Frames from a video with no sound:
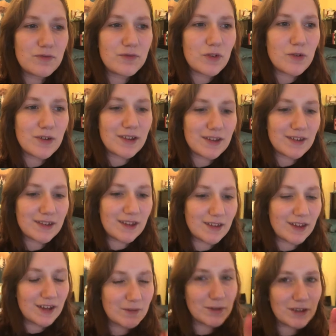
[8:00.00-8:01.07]
focus and,
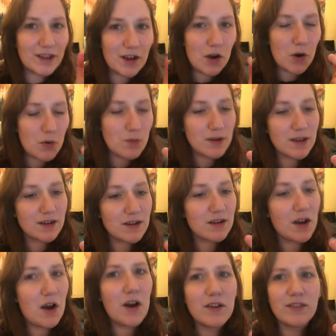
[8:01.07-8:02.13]
like, really hone in
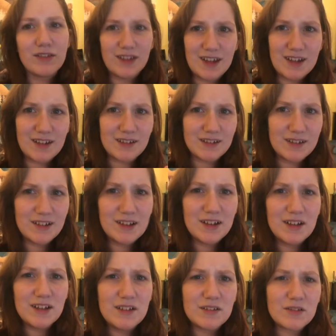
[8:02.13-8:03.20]
on, like,
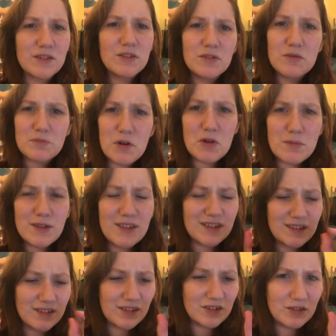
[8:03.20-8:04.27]
little moments
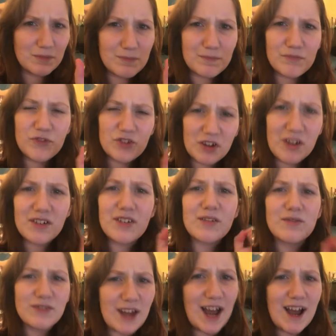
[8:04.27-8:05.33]
and little chunks
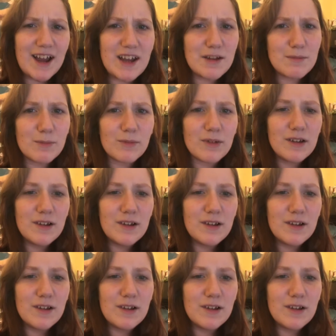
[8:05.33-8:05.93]
of time.